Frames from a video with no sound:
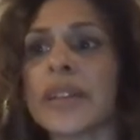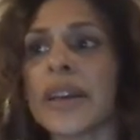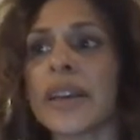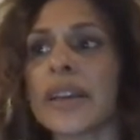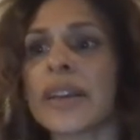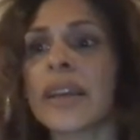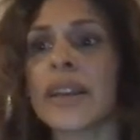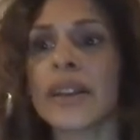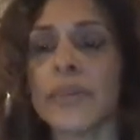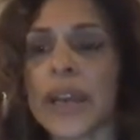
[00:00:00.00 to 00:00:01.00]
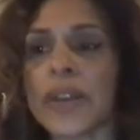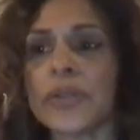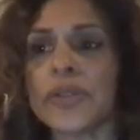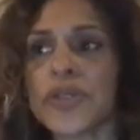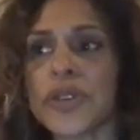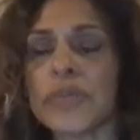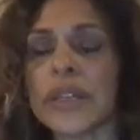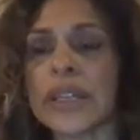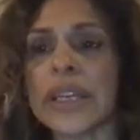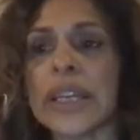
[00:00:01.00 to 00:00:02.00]
like getting a manual
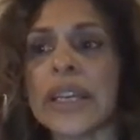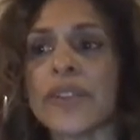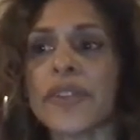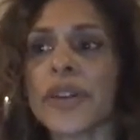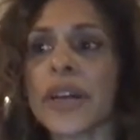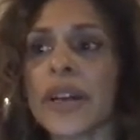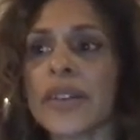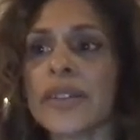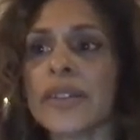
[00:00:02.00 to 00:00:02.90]
treatment, if you're not